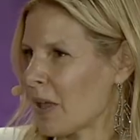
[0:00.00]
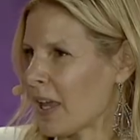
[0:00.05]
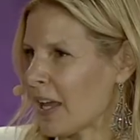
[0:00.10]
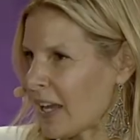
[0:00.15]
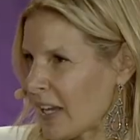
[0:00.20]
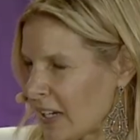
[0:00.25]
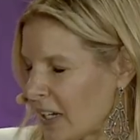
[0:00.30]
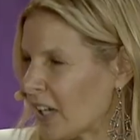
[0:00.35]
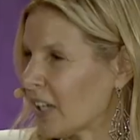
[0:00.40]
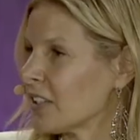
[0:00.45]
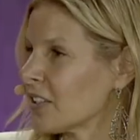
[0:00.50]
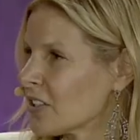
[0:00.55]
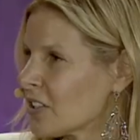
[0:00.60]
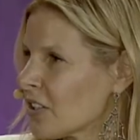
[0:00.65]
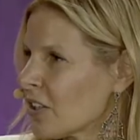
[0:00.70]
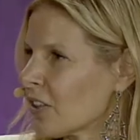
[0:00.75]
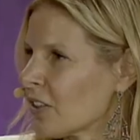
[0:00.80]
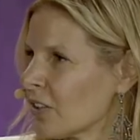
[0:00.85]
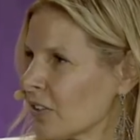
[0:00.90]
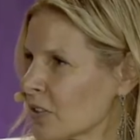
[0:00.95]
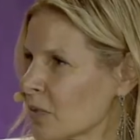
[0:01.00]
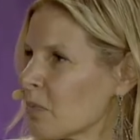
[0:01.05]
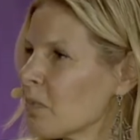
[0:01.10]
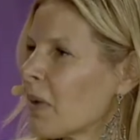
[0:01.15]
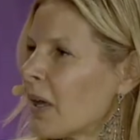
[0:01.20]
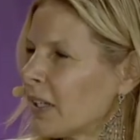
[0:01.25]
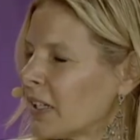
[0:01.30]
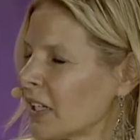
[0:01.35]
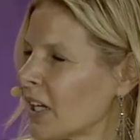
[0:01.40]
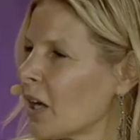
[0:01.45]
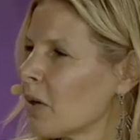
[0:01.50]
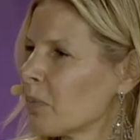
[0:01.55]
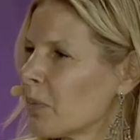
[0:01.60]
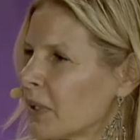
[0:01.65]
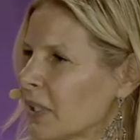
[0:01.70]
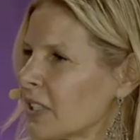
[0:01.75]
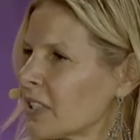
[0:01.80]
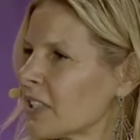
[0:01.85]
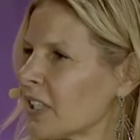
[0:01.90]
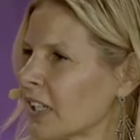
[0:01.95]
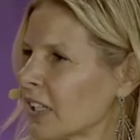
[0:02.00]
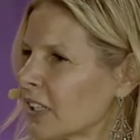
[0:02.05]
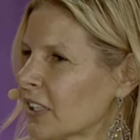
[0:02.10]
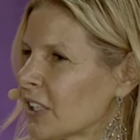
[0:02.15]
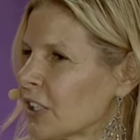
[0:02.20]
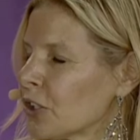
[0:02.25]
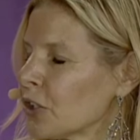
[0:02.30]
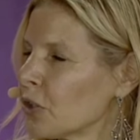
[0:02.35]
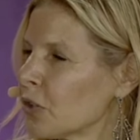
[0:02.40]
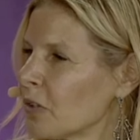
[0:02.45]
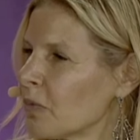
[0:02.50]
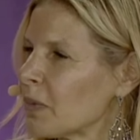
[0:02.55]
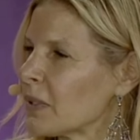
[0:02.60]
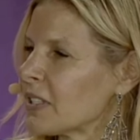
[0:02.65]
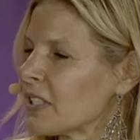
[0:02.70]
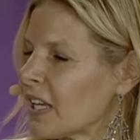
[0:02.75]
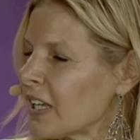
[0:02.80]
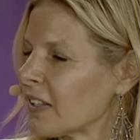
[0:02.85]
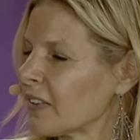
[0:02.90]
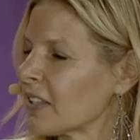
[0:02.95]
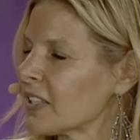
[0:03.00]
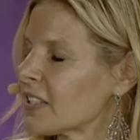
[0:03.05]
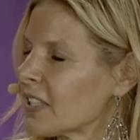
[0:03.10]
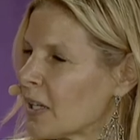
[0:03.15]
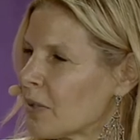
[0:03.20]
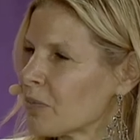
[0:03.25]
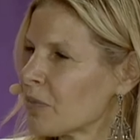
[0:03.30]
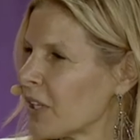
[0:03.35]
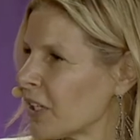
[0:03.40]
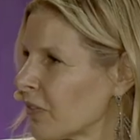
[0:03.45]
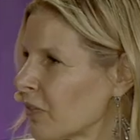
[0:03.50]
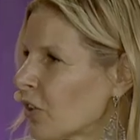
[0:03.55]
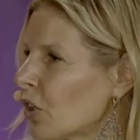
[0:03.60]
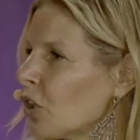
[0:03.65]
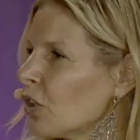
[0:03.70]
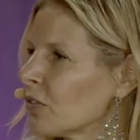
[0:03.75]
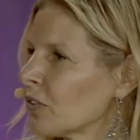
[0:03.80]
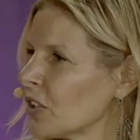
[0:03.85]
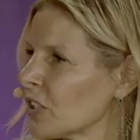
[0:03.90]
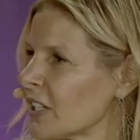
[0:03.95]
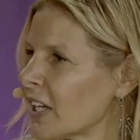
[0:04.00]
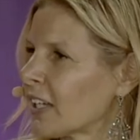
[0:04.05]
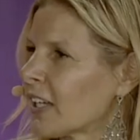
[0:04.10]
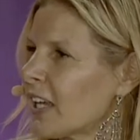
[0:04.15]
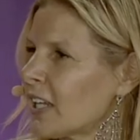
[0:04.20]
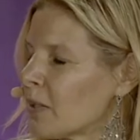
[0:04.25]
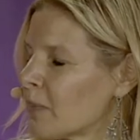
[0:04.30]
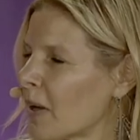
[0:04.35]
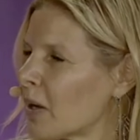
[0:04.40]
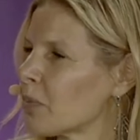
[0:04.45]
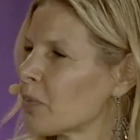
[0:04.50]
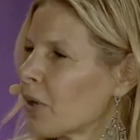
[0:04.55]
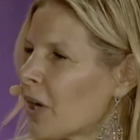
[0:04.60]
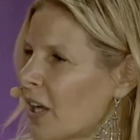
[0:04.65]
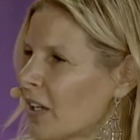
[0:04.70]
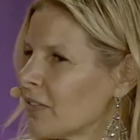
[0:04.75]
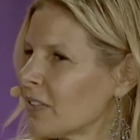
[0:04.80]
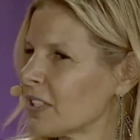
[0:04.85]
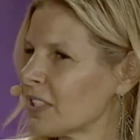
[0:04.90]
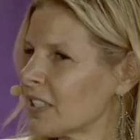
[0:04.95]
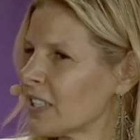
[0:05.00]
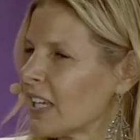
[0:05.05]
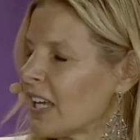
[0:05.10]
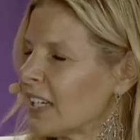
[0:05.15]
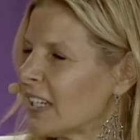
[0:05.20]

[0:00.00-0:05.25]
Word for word: And there's many companies like Clear who have been saying the same thing for over a decade about privacy.